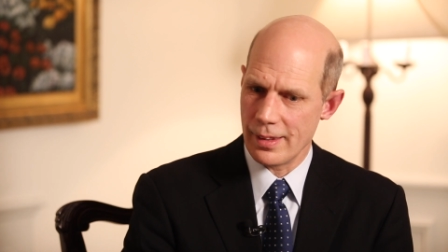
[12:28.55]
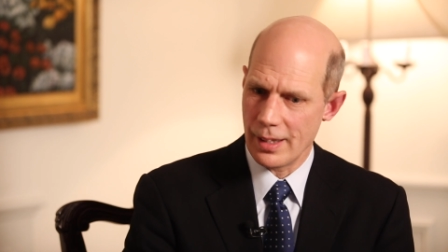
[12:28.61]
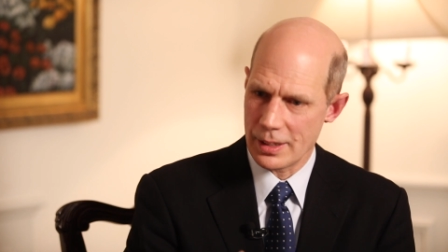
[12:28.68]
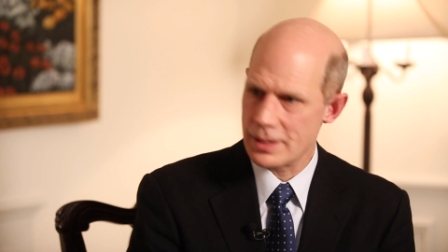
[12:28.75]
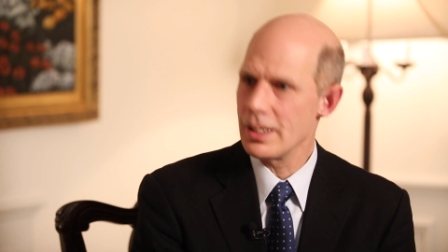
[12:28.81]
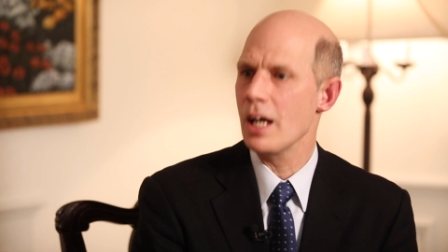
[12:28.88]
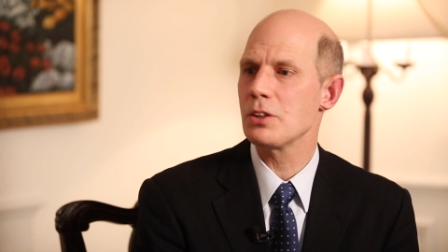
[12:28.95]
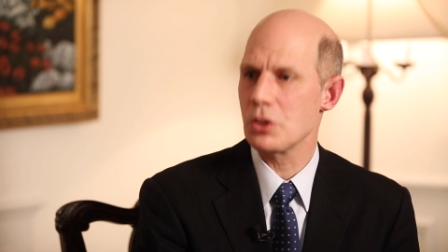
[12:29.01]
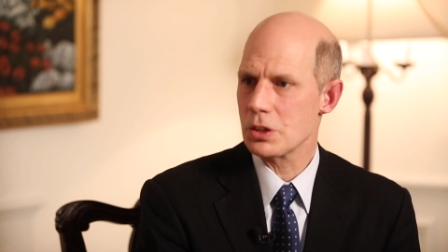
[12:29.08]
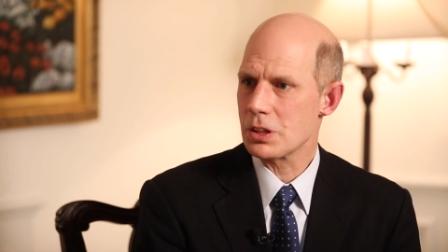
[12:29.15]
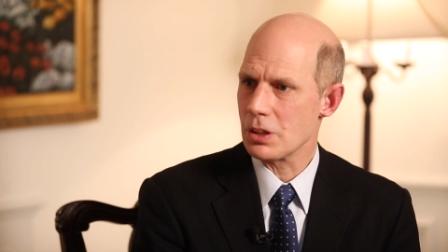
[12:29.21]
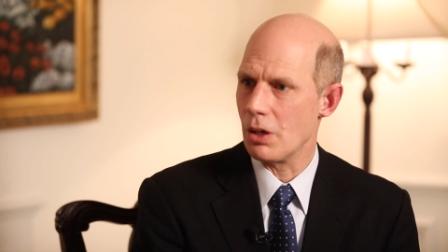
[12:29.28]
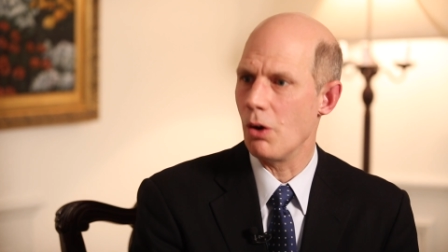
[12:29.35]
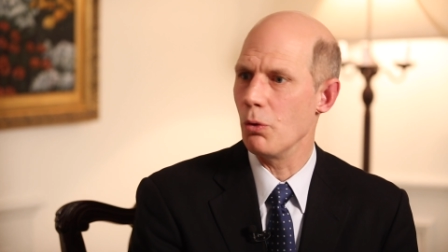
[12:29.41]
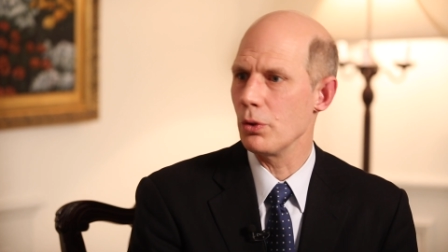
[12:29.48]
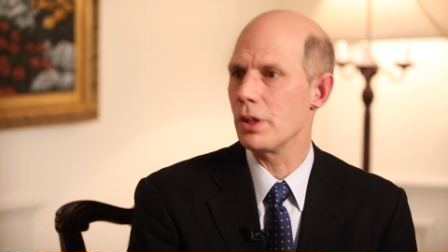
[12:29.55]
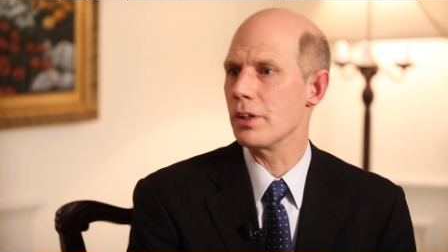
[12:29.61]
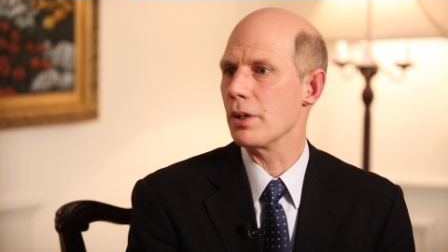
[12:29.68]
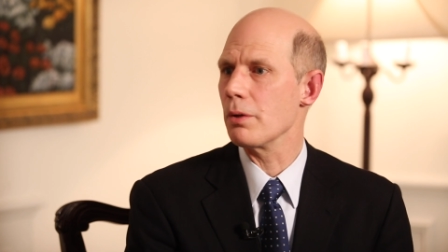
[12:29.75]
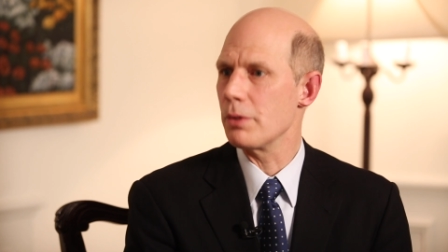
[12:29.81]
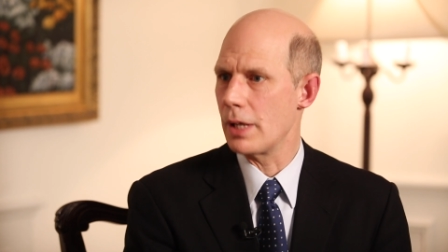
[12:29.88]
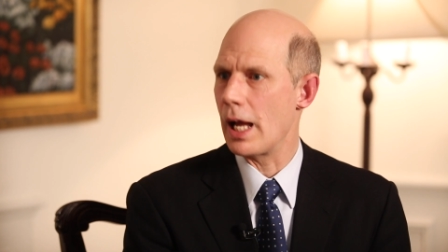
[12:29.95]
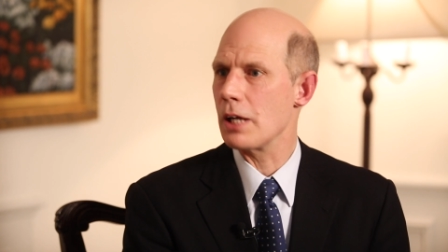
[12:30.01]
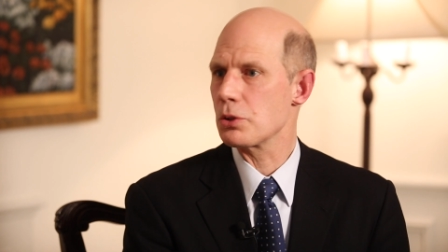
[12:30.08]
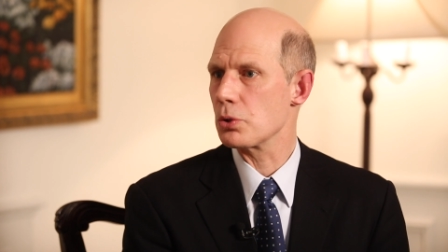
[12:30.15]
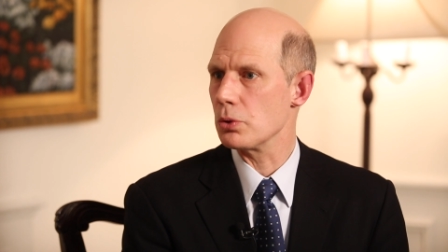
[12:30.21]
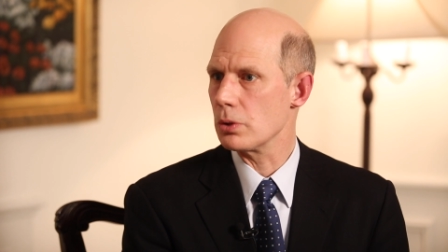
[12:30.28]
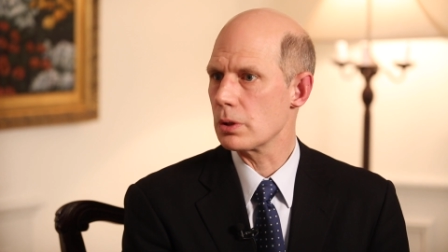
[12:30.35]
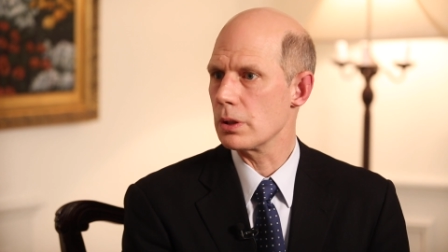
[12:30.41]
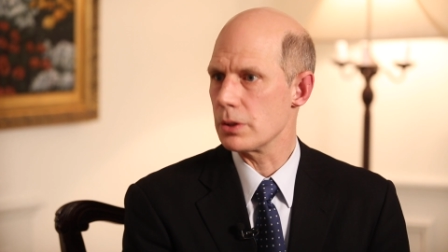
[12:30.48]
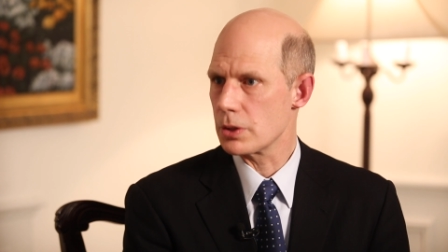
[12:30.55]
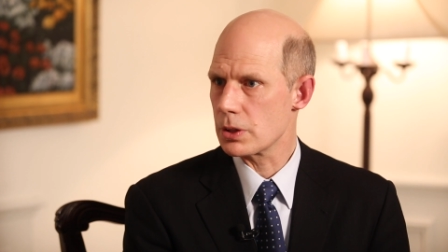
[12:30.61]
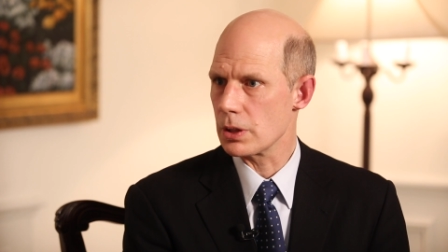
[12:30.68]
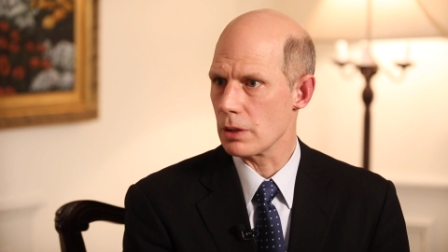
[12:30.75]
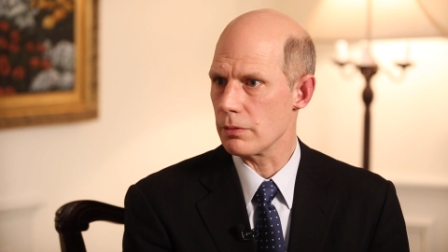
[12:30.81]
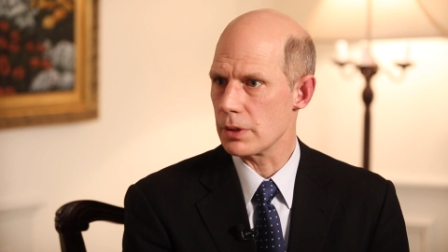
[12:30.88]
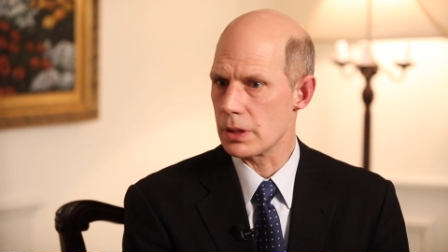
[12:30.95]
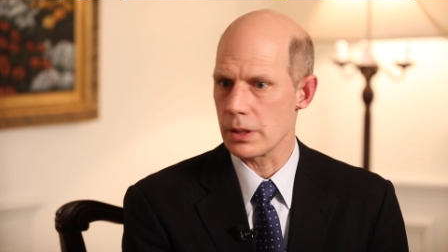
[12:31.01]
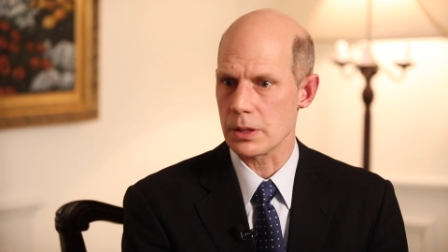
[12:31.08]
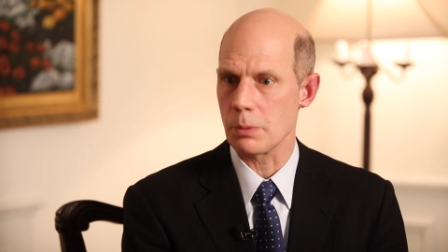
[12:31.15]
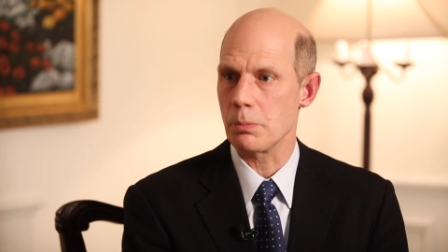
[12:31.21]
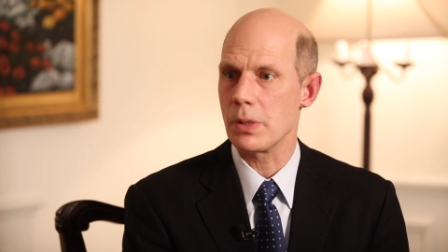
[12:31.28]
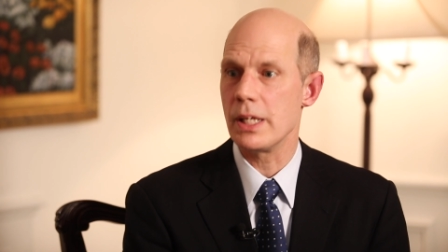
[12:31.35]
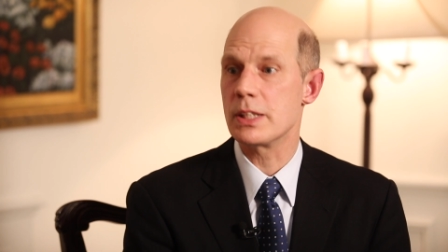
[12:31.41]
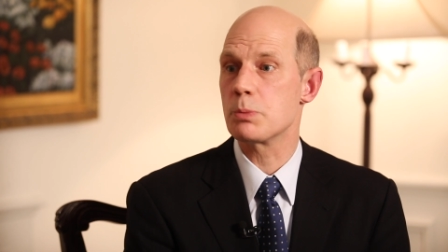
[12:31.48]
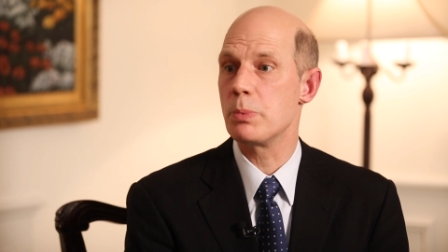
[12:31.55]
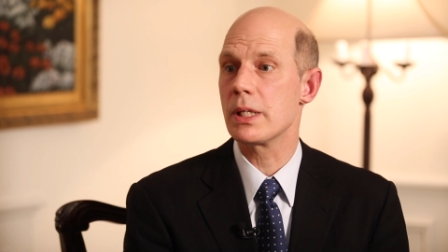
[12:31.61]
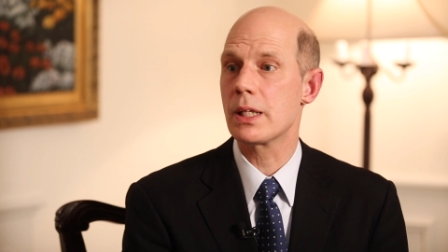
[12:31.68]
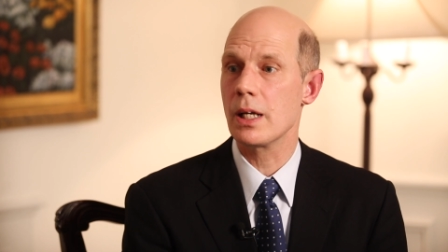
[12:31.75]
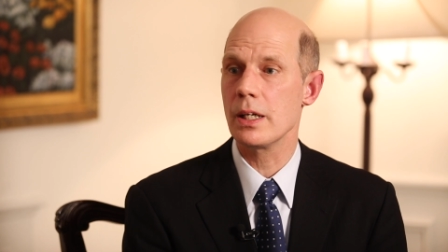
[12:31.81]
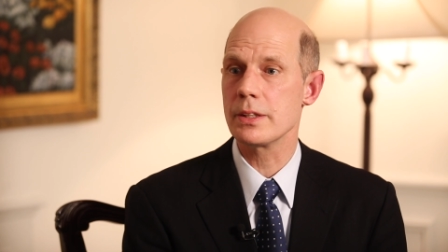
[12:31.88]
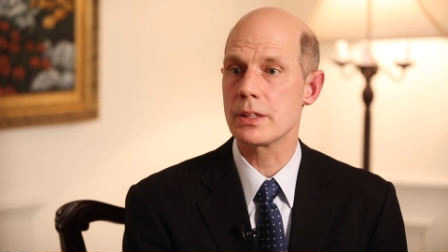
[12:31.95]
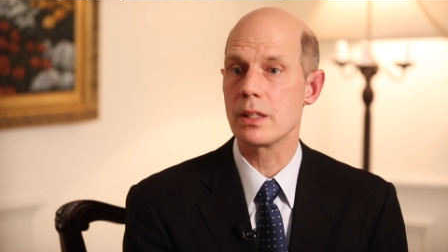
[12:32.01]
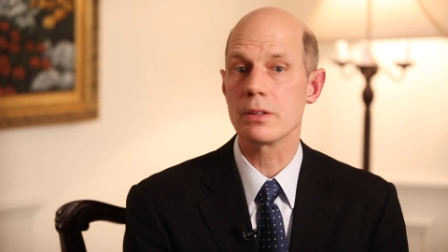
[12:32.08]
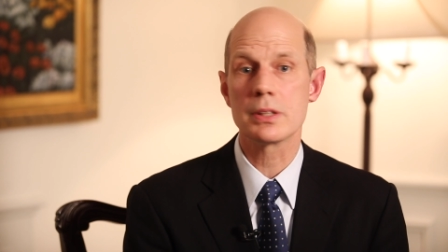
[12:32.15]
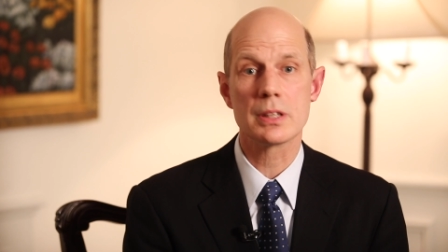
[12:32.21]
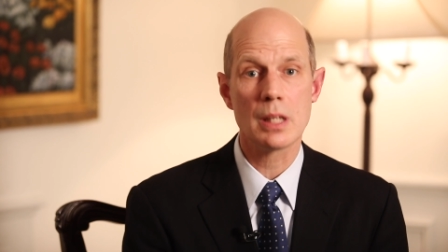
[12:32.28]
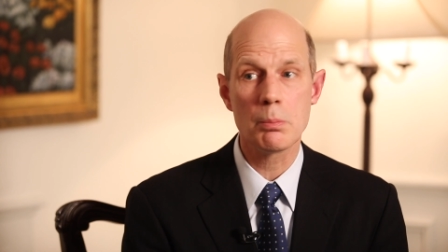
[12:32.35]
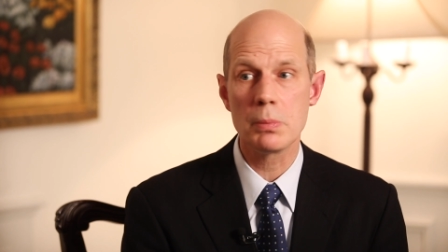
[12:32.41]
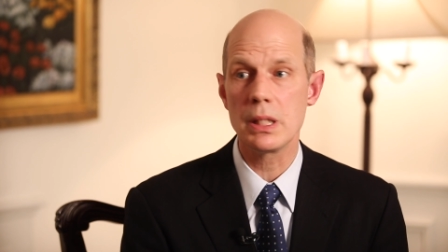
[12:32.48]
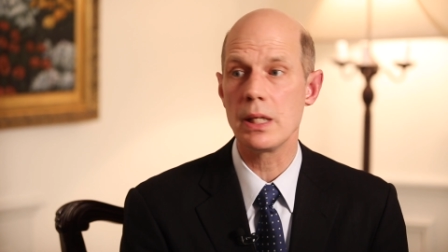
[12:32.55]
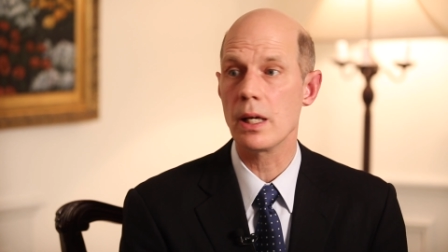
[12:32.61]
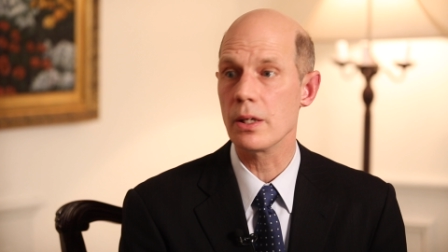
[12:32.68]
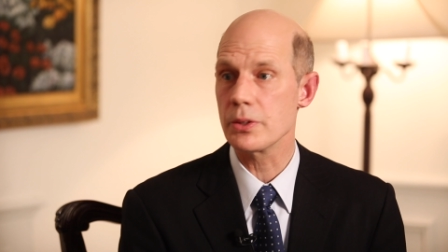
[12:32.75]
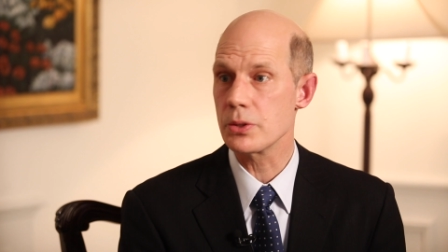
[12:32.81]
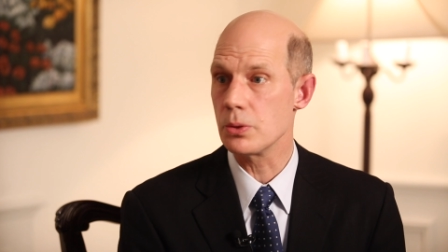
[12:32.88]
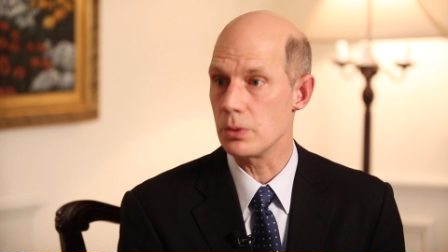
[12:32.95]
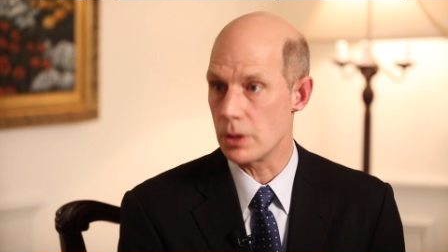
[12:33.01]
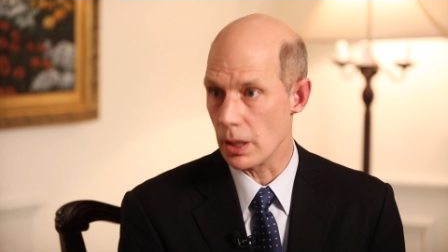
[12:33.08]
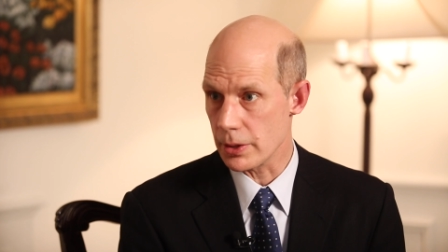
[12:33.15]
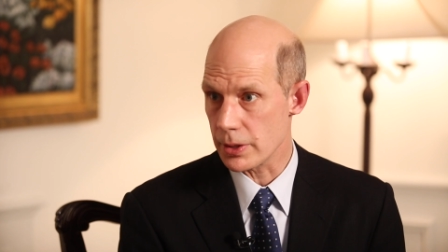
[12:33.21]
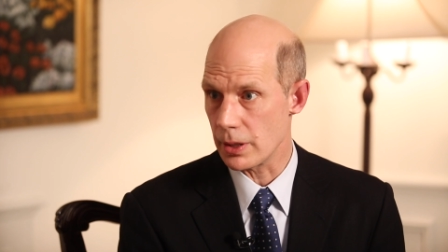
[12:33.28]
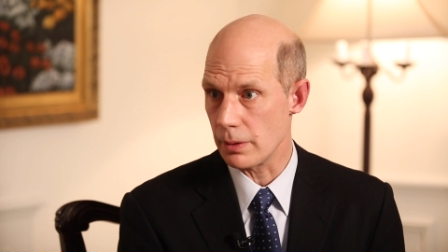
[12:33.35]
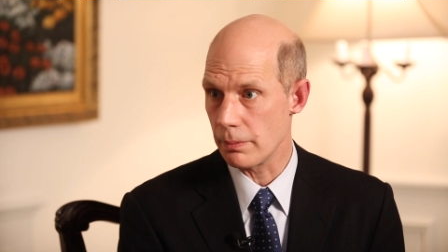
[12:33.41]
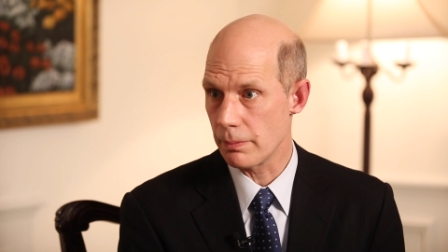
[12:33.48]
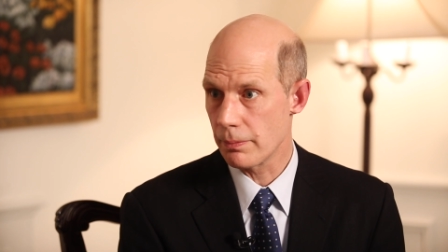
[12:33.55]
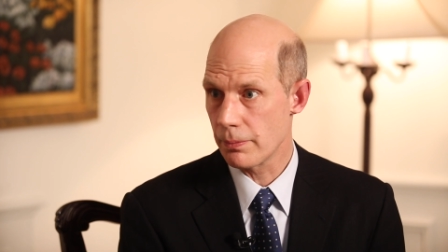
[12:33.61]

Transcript: It's not just only their natural conservatism. It's because there's somebody else who does it.